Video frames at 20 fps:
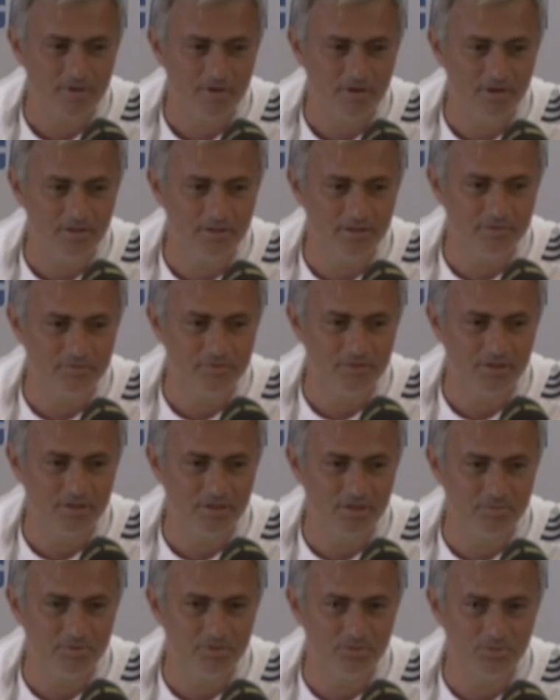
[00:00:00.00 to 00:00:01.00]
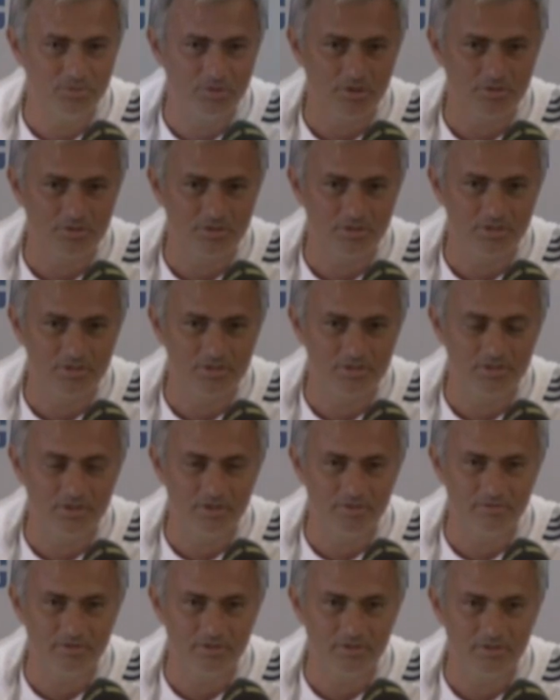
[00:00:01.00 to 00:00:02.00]
I left the club in
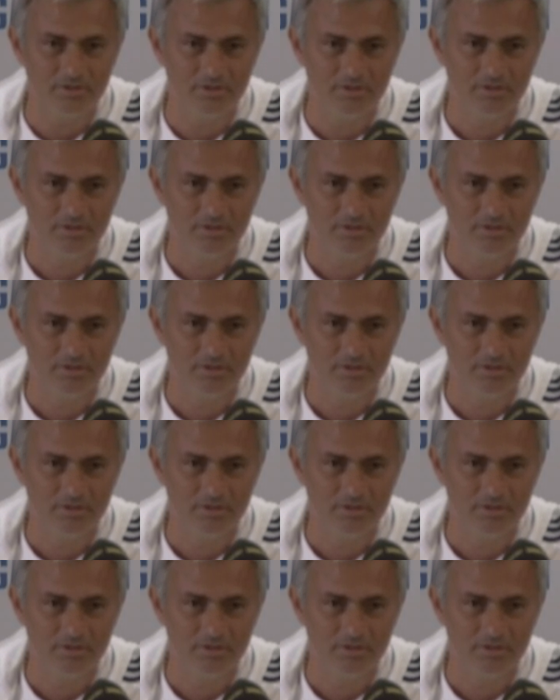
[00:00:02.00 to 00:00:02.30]
2007.